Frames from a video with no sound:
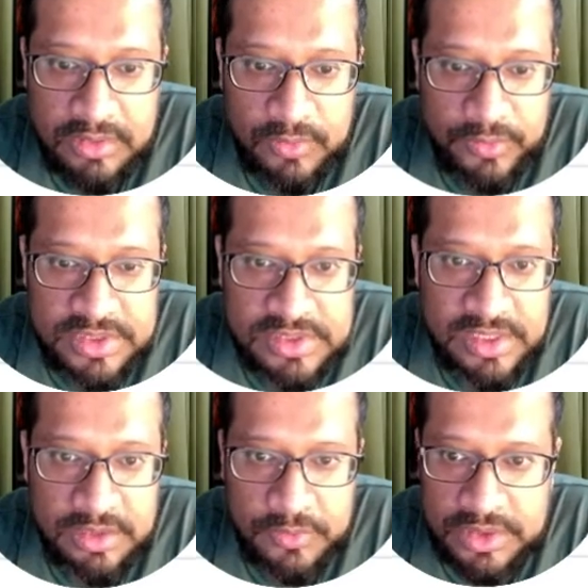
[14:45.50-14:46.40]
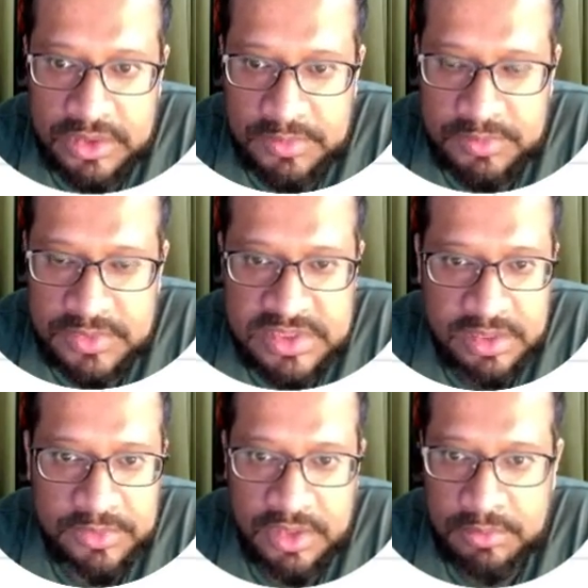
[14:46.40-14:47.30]
Just like we
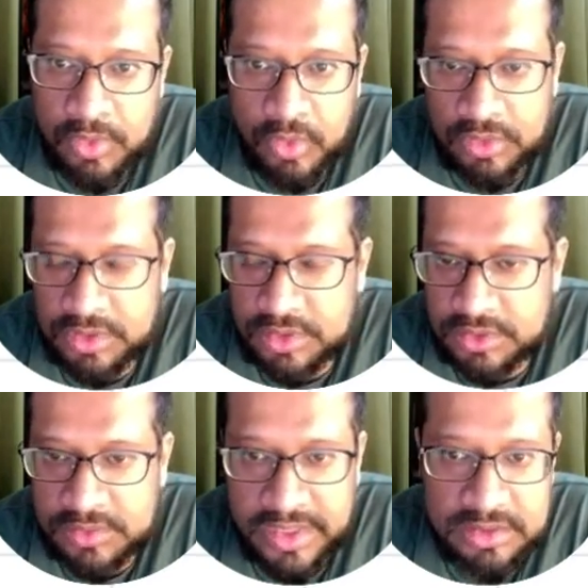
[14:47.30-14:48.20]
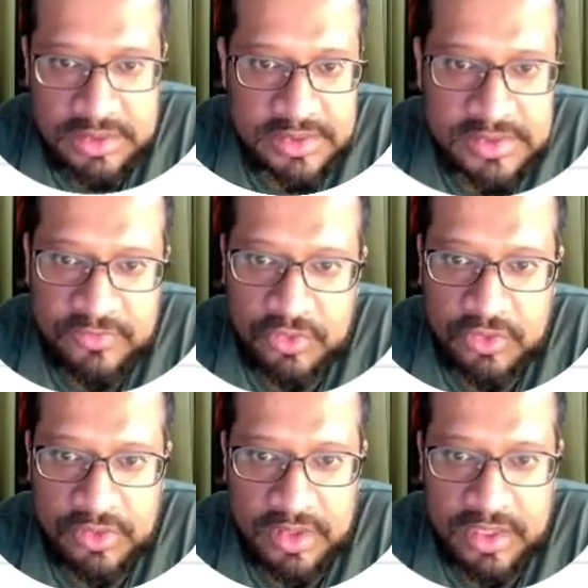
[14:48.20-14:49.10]
summed up all the entries
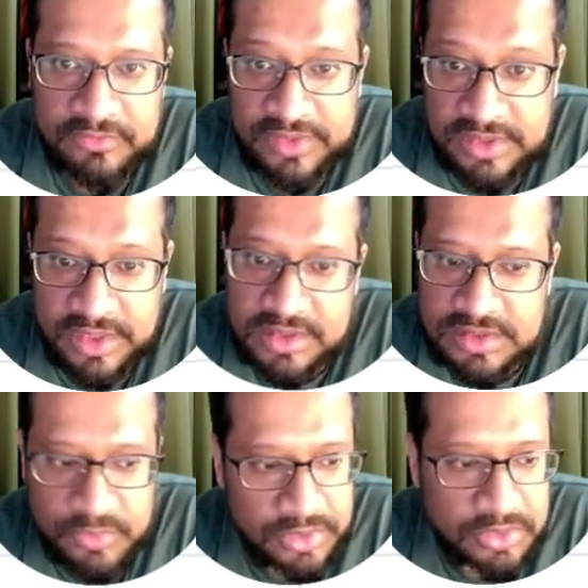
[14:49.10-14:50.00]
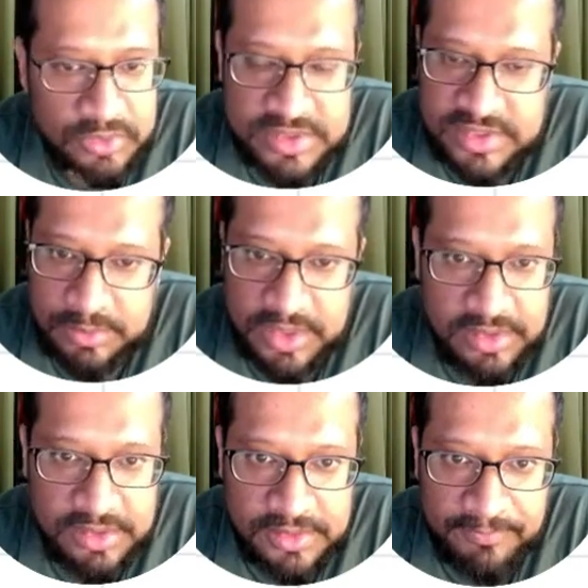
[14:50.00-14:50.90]
for every date, we're going to do the same thing
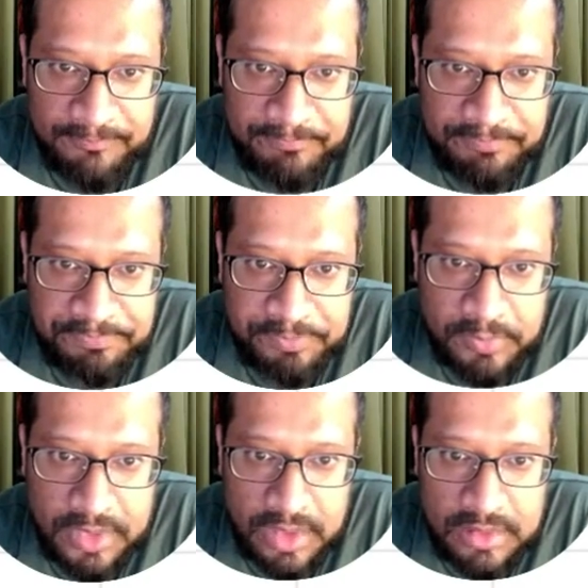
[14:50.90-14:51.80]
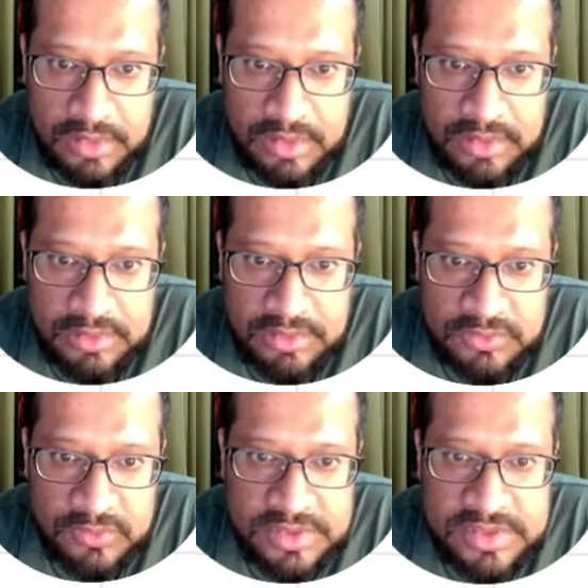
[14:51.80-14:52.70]
here. I'm going to
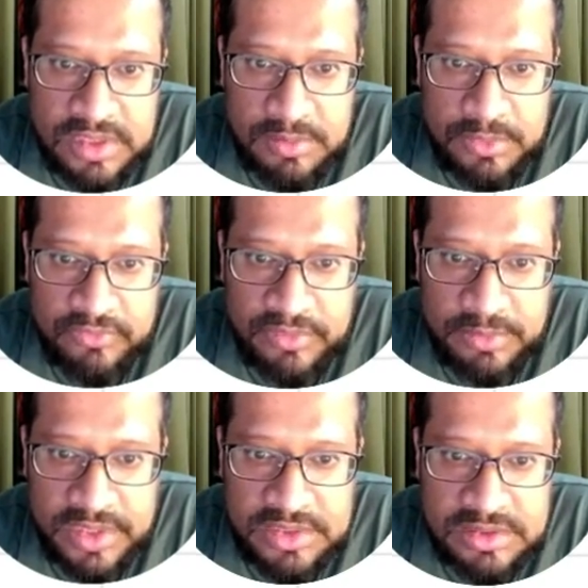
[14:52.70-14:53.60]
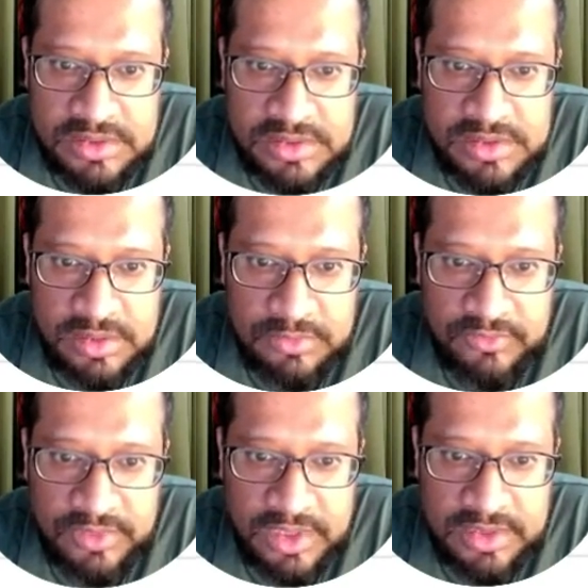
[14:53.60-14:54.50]
do a sum of impressions, sum of
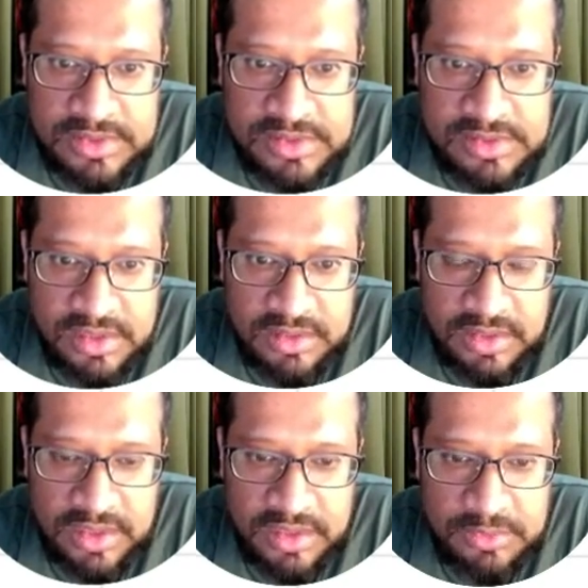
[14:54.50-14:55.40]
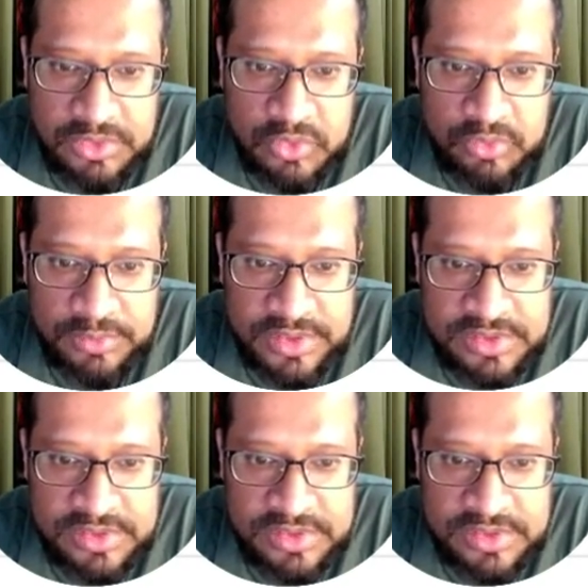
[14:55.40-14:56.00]
clicks, and then I'm going to group this